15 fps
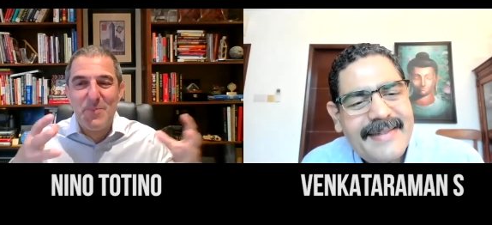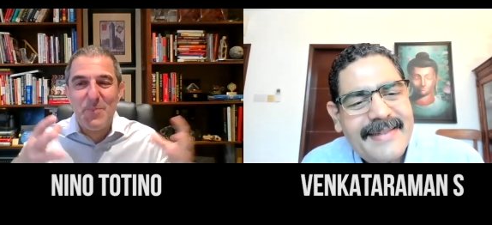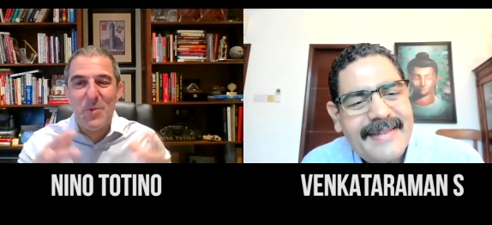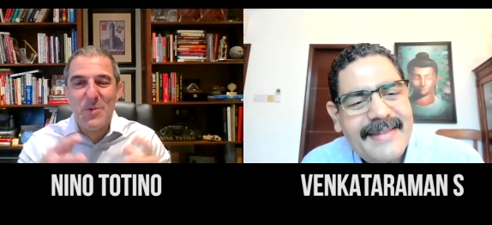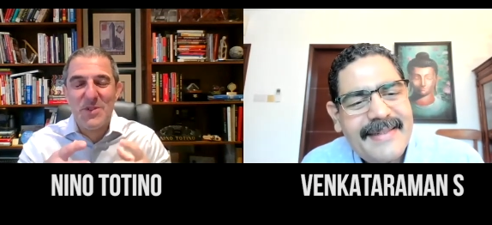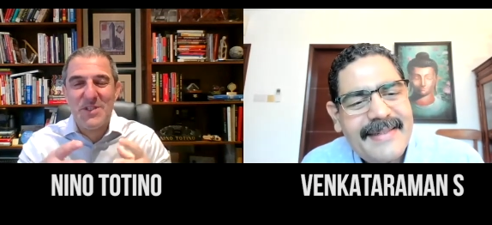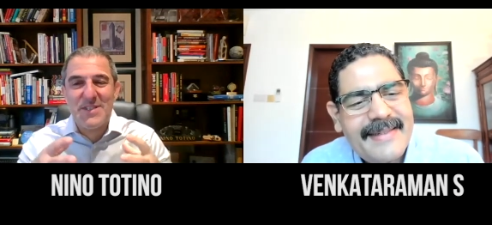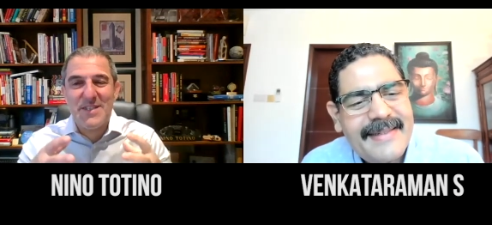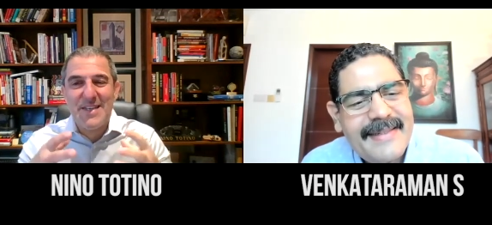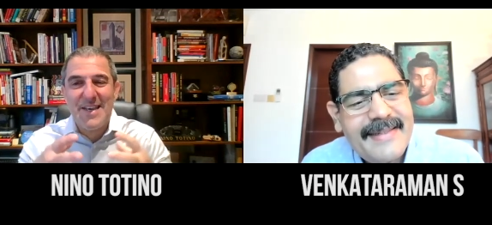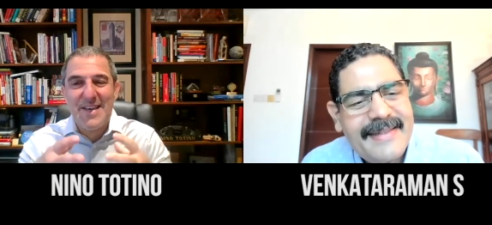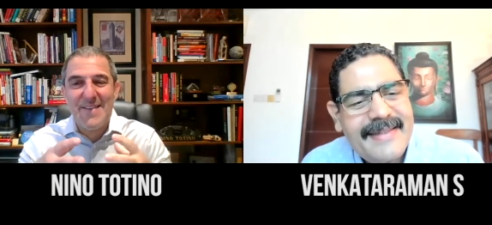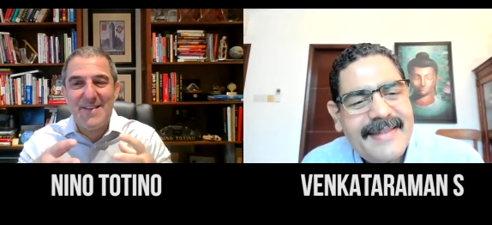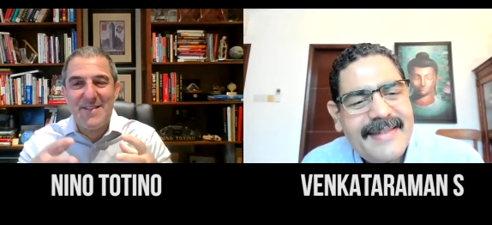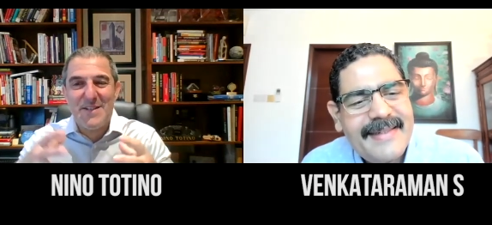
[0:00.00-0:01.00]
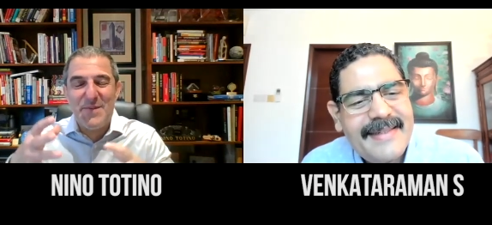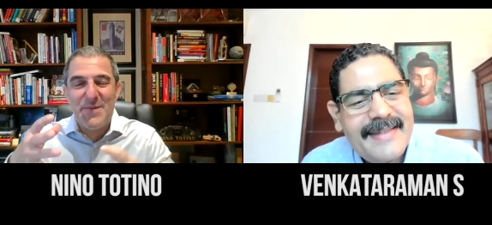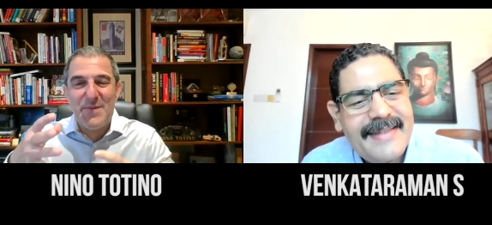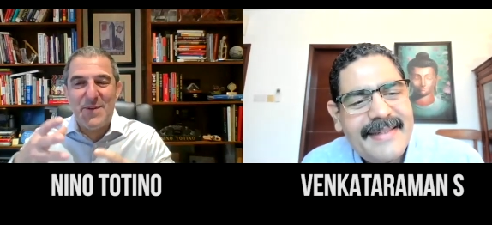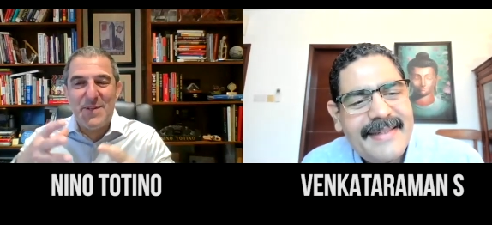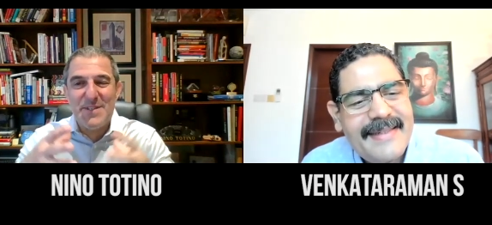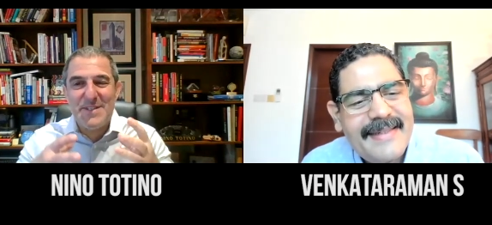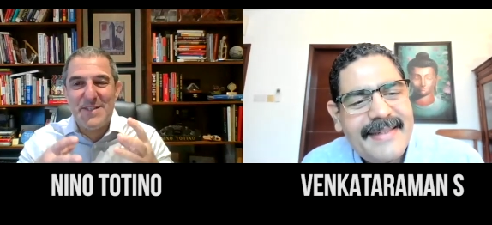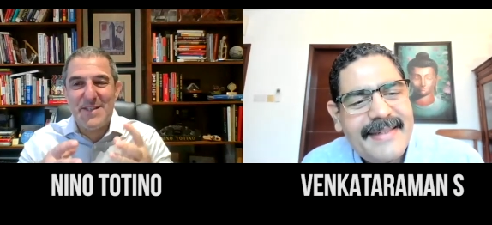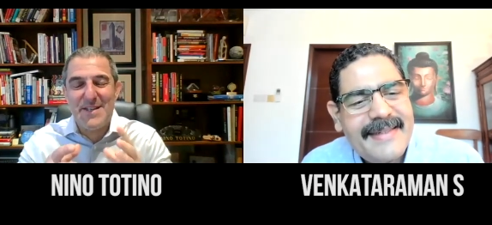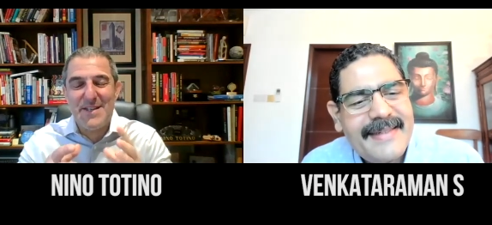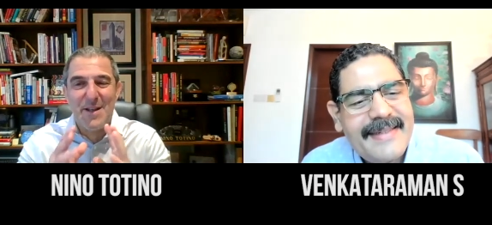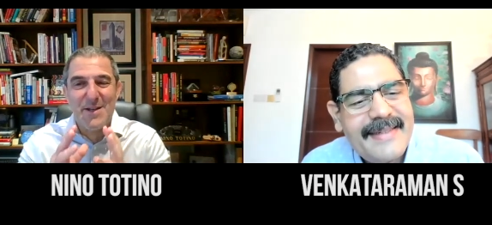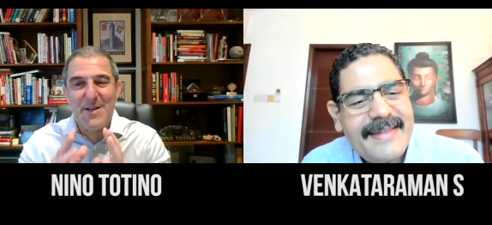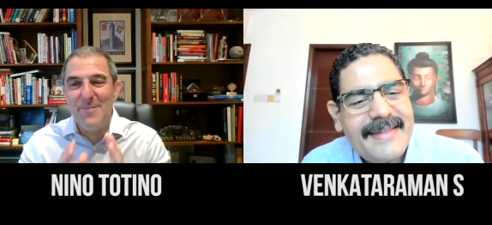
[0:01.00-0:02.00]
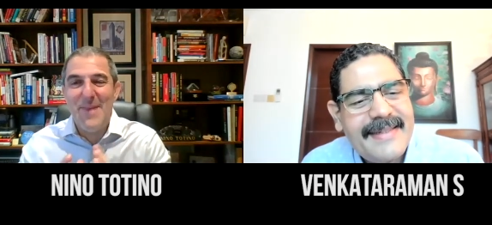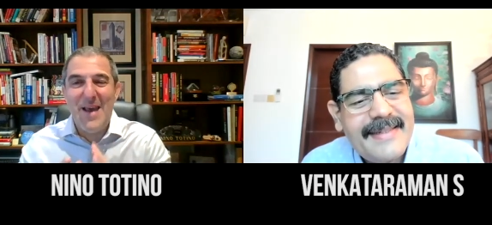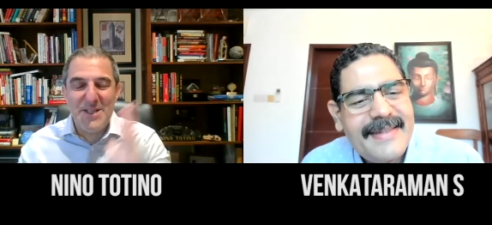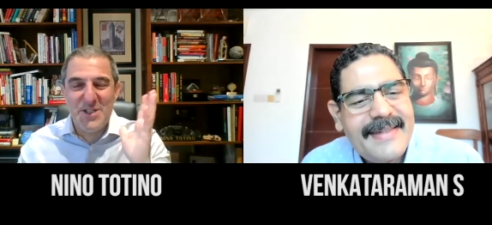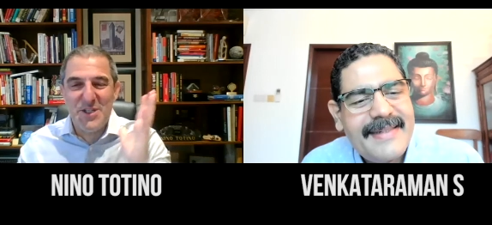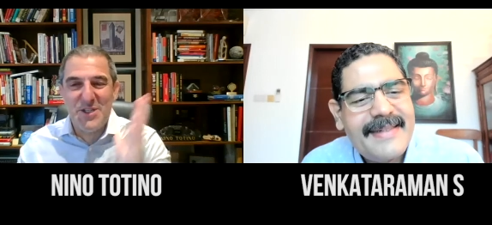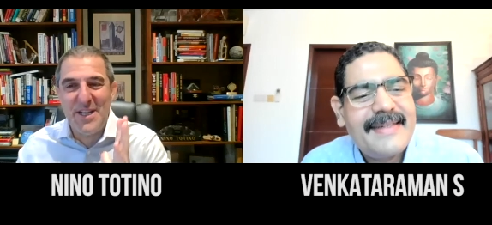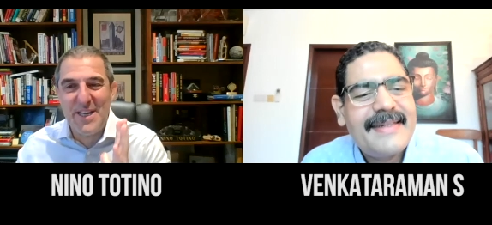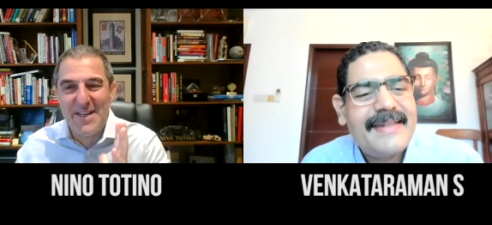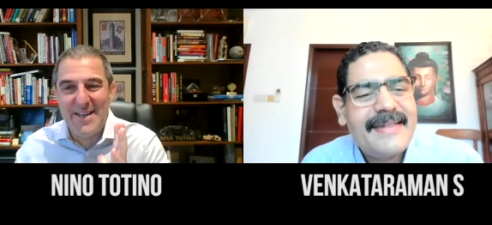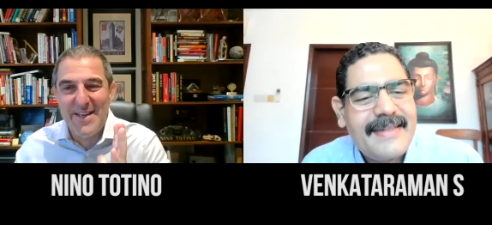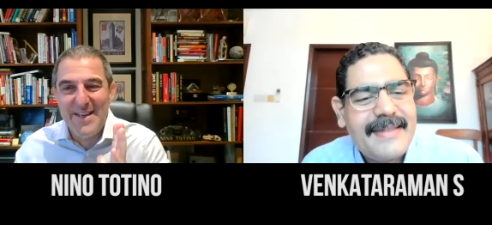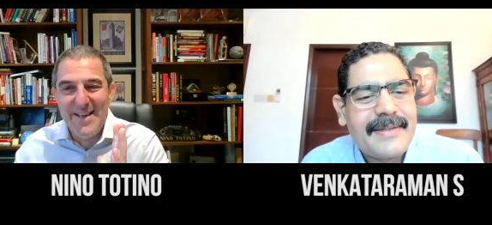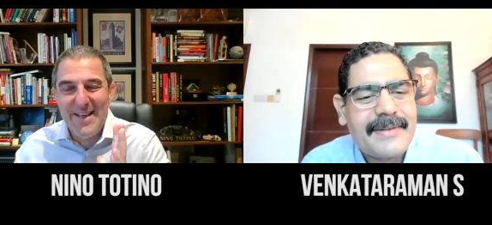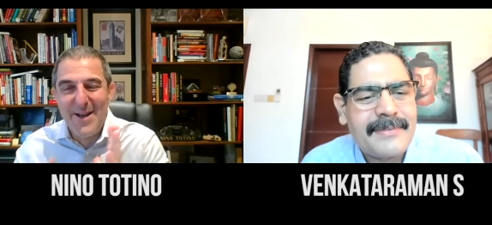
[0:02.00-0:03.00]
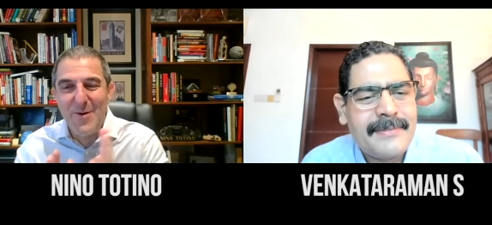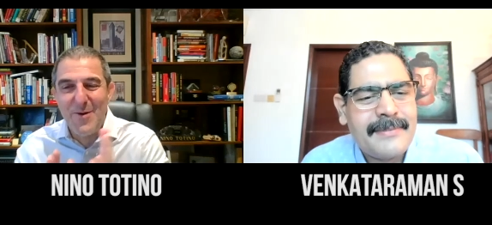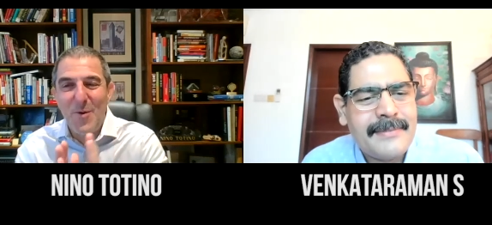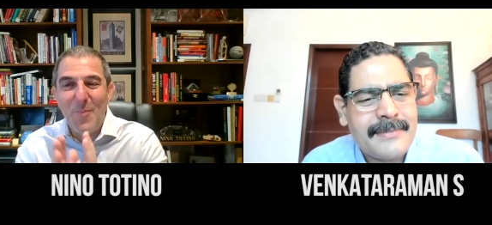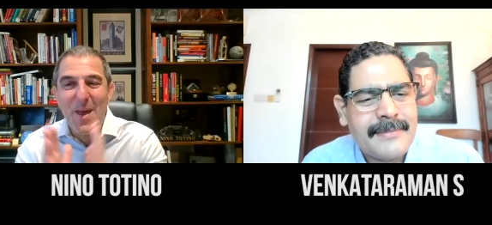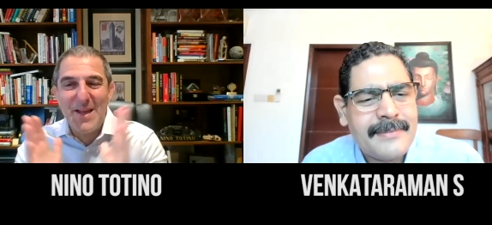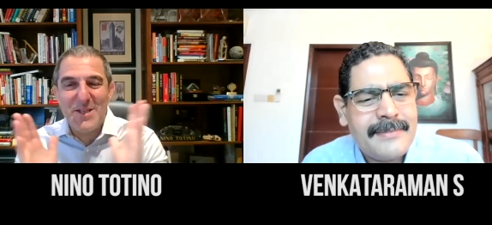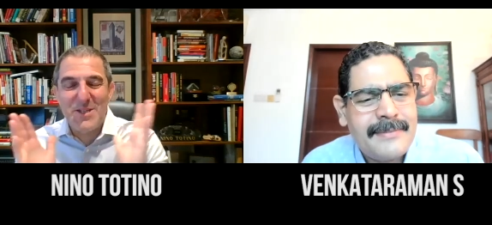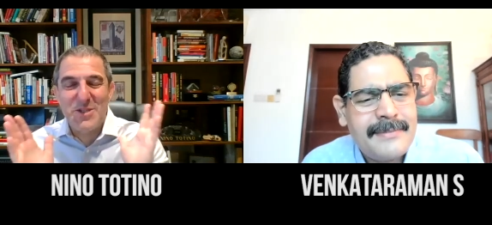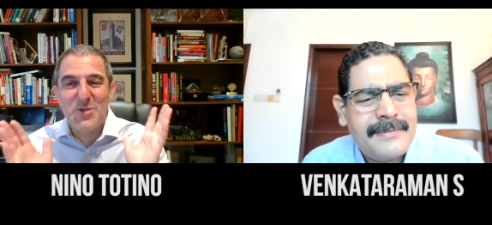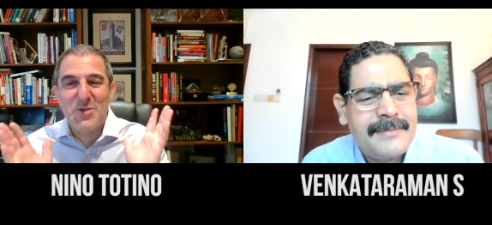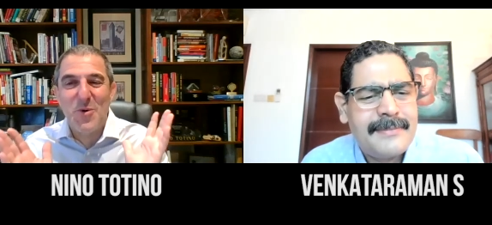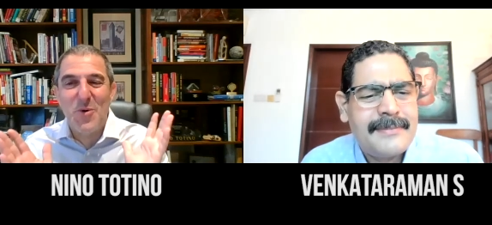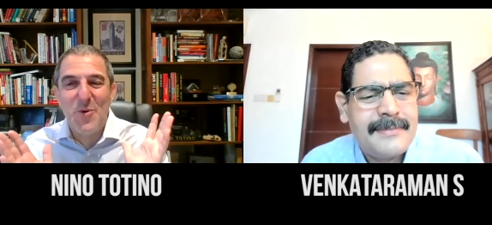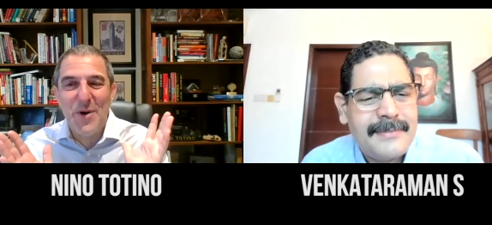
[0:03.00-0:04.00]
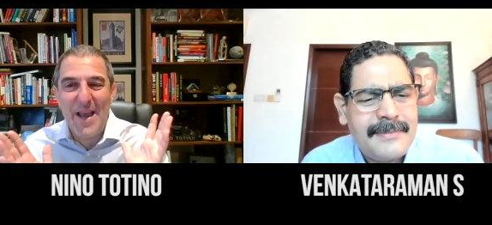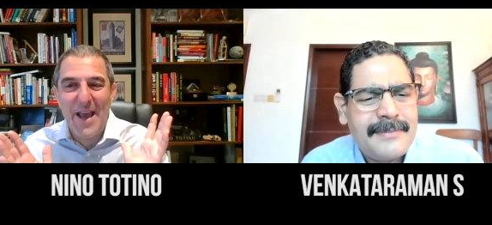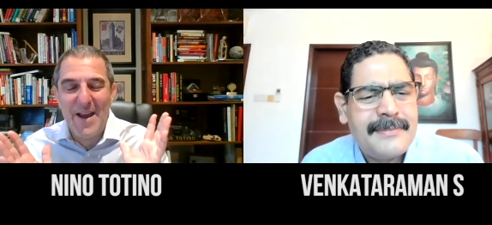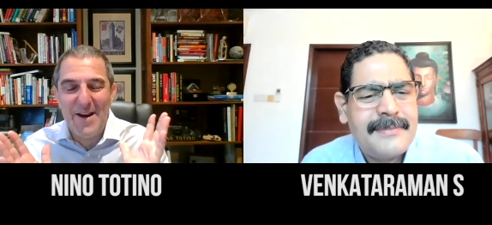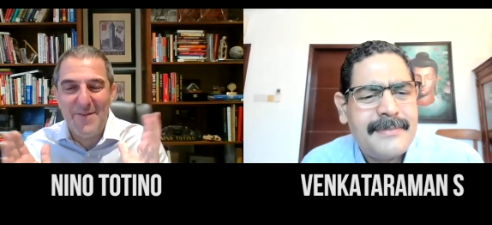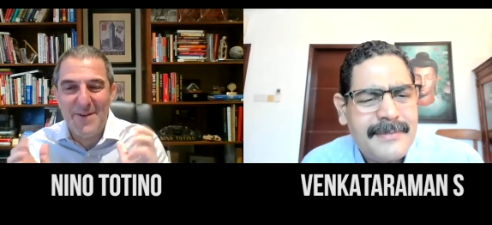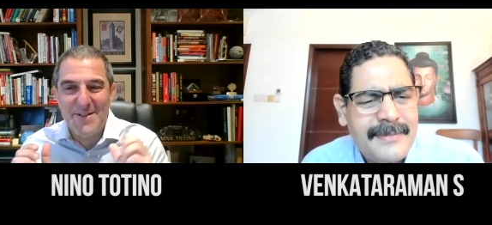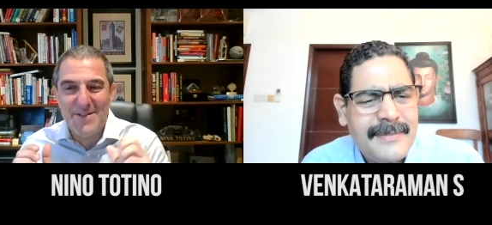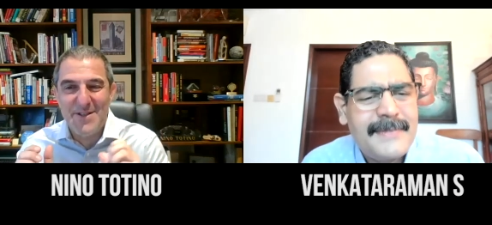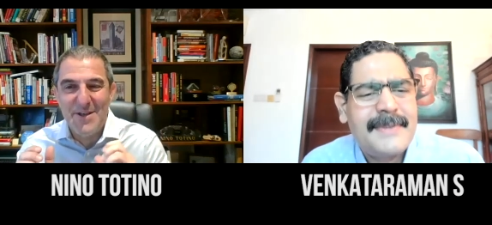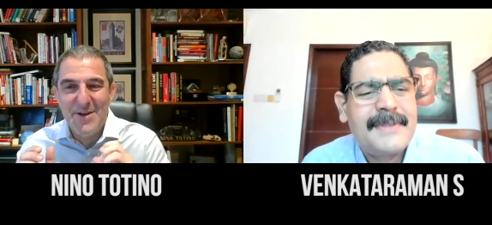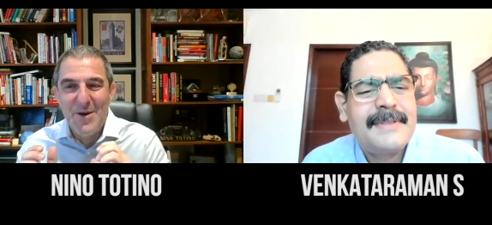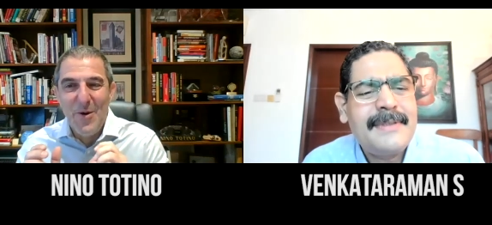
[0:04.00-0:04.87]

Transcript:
Speaker 1: puts together different, like a matchstick, and it'll make a story out of it,